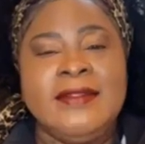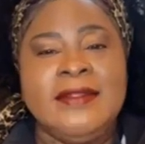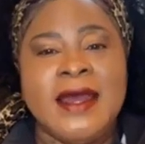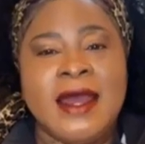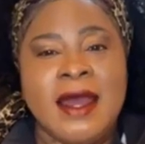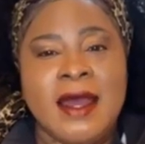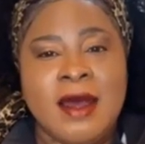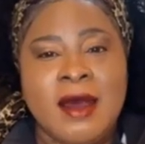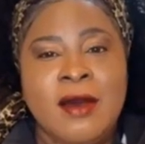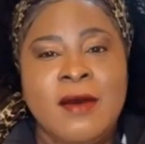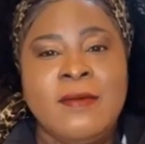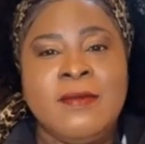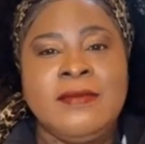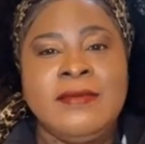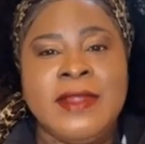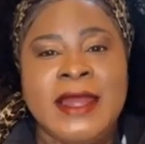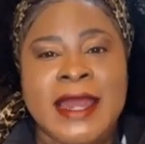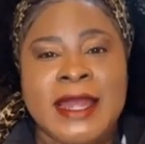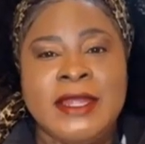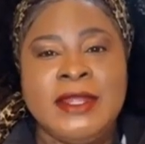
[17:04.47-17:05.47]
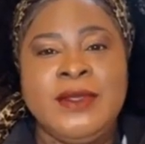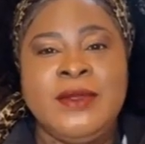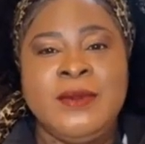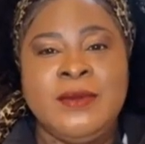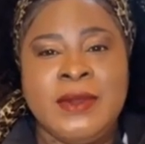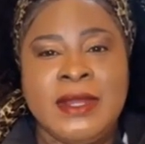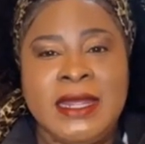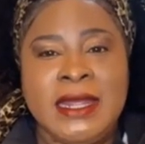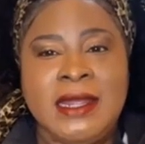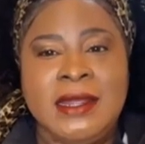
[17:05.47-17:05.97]
the help that
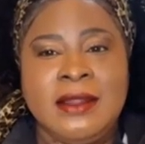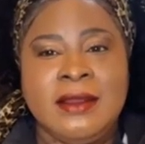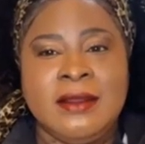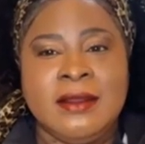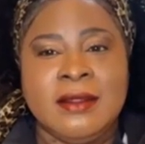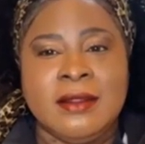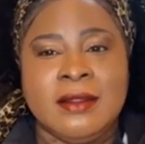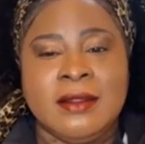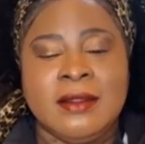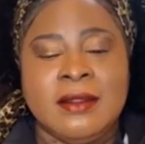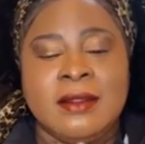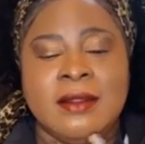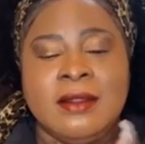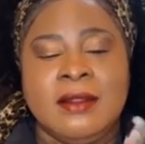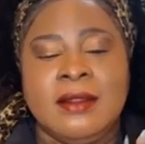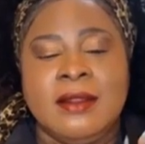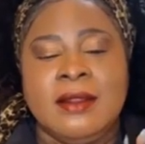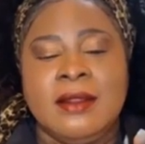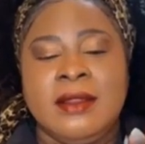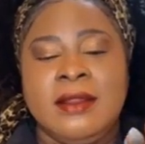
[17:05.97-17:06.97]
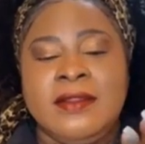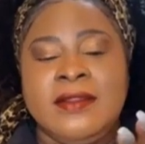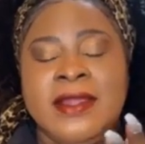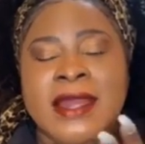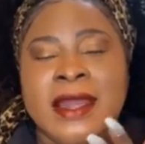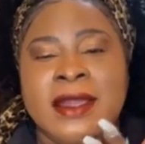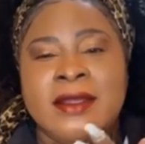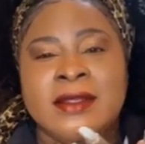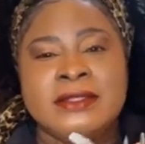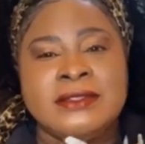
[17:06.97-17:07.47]
you need.
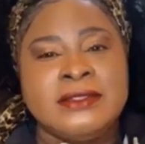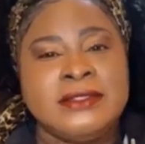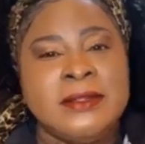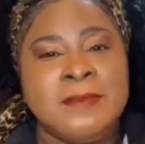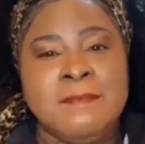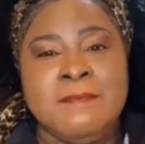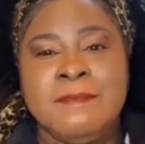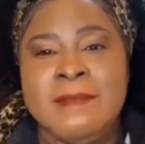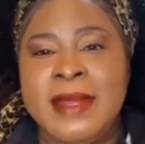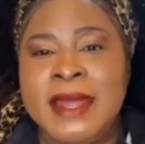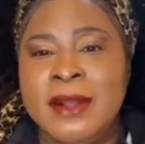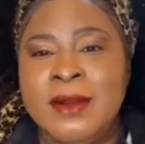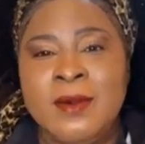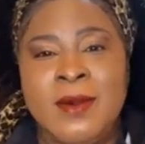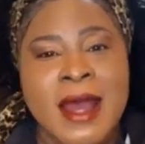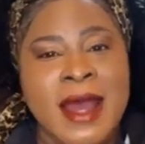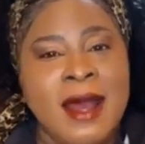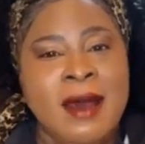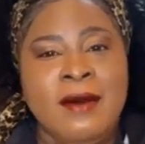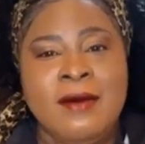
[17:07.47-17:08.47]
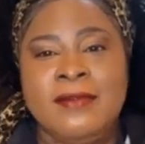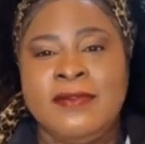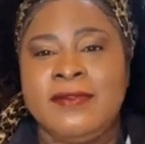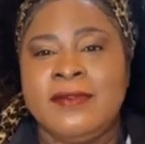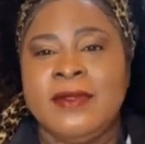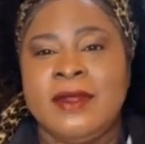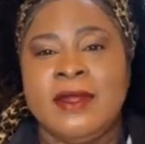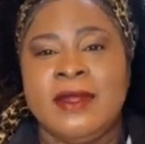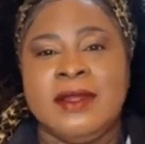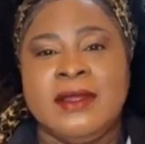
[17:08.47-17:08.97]
There's mental health
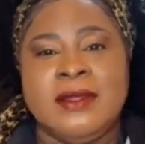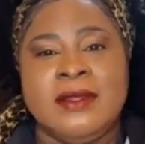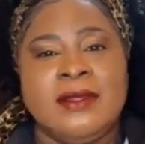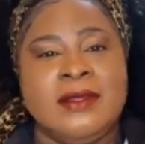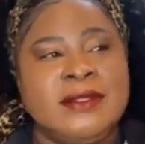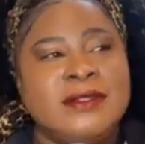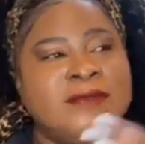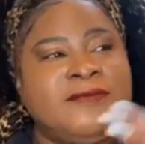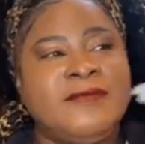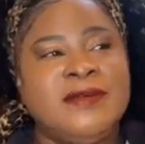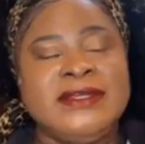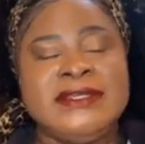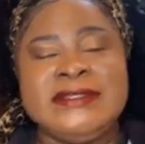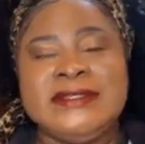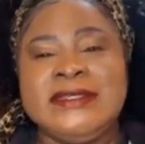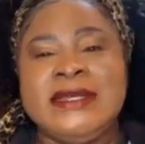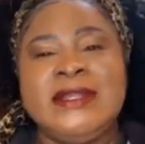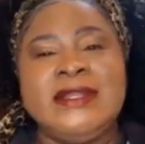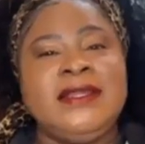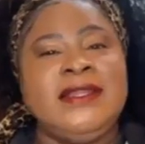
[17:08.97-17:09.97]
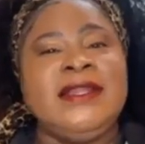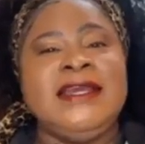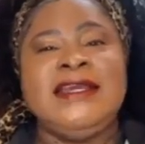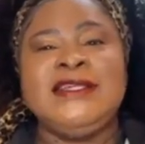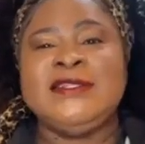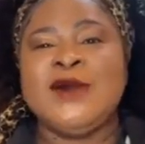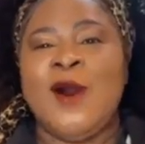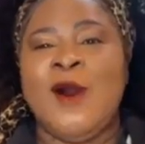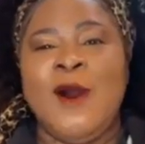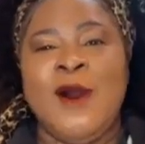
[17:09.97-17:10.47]

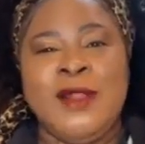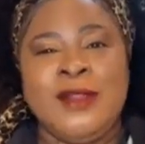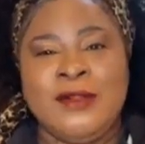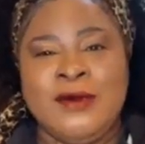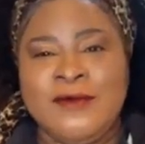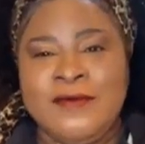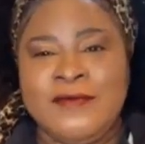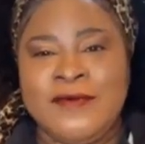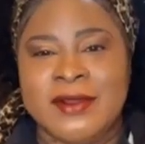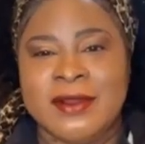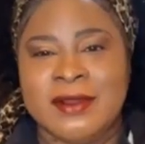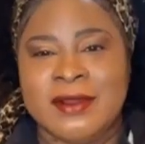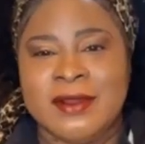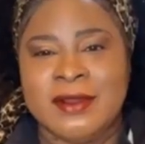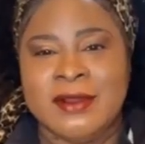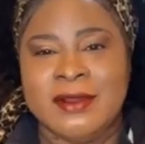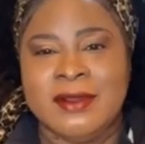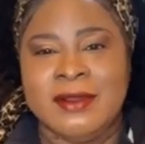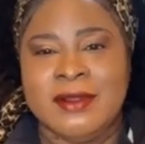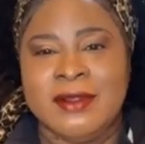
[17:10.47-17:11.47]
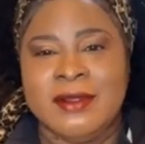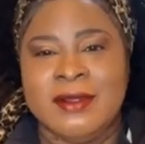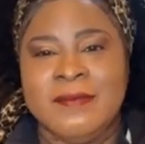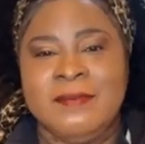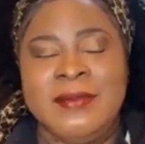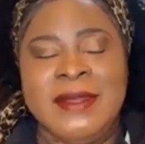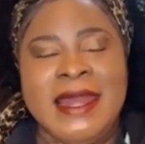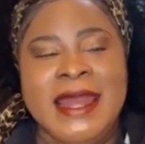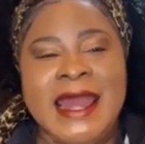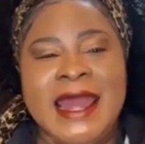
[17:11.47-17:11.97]
facilities all over.
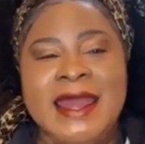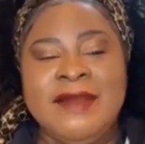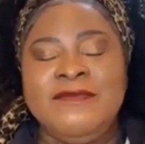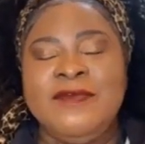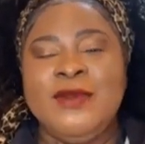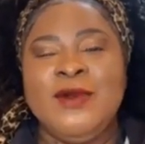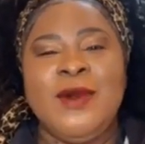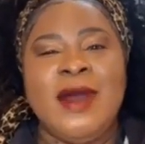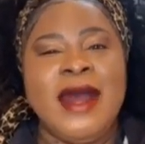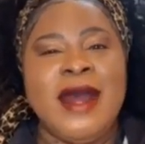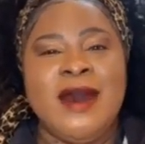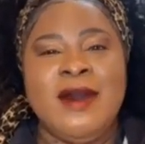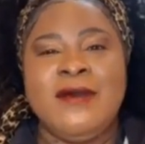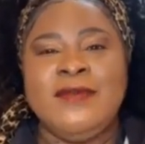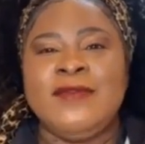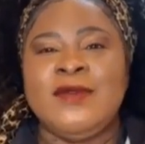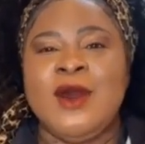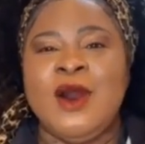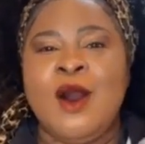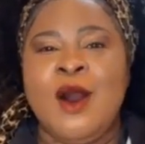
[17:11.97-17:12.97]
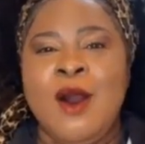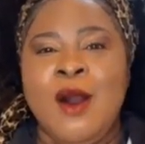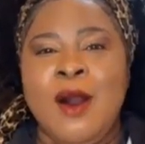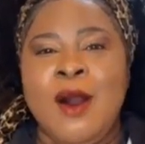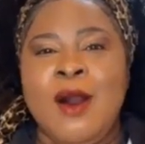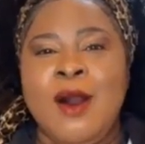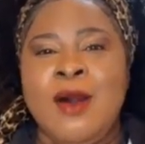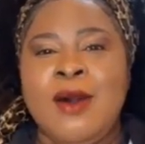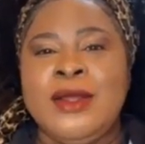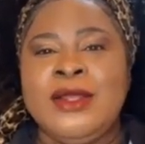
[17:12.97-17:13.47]
Behavioral health.
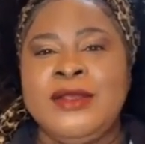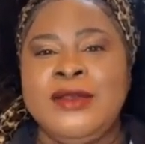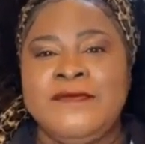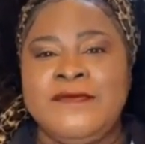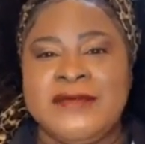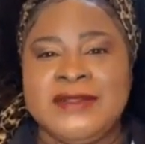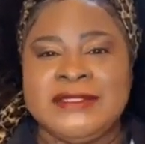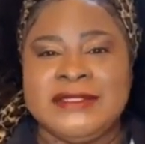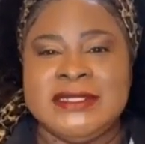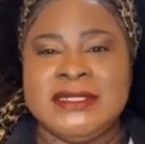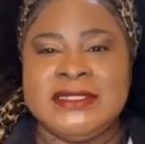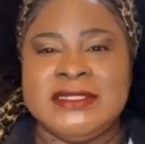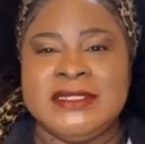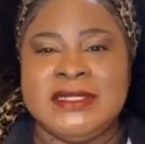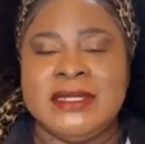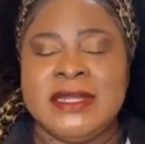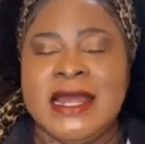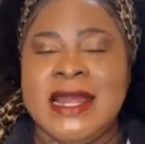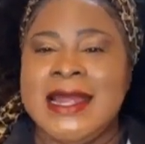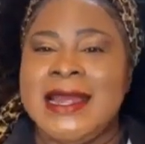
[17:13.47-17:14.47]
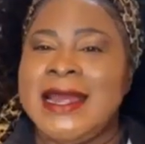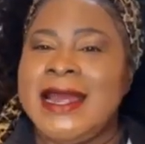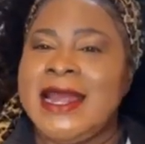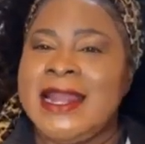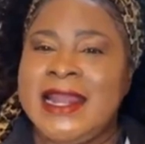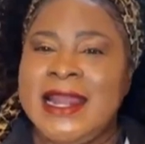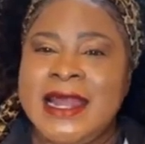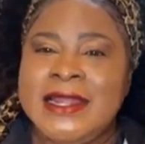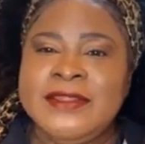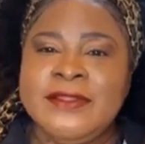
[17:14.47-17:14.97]
Call your physician
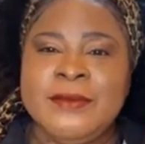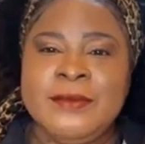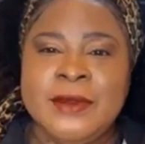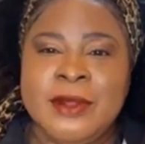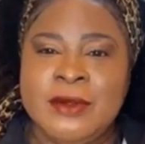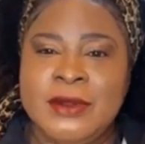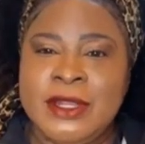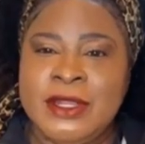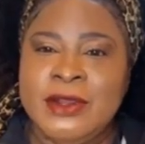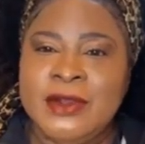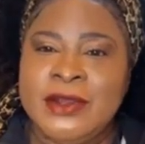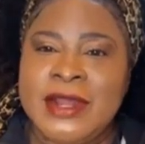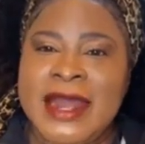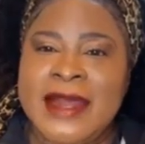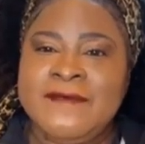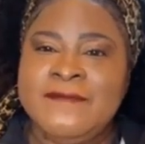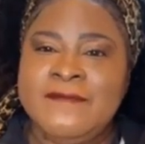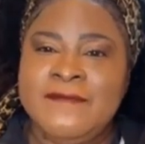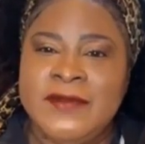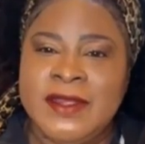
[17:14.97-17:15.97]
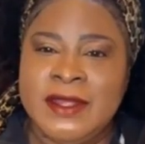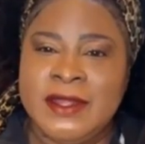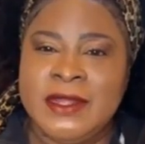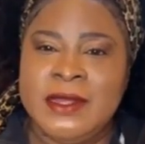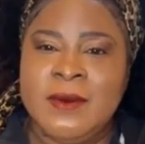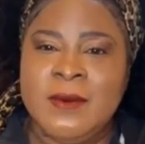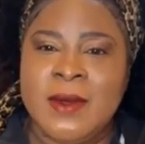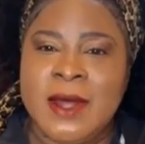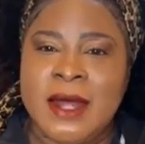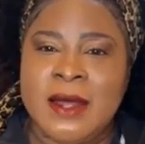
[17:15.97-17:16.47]
and let them know that you're not
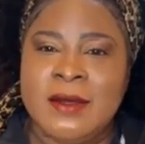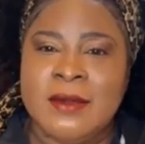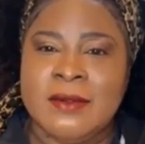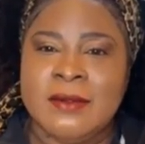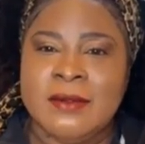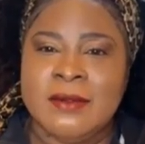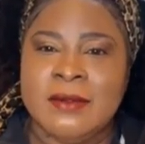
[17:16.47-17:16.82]
feeling well.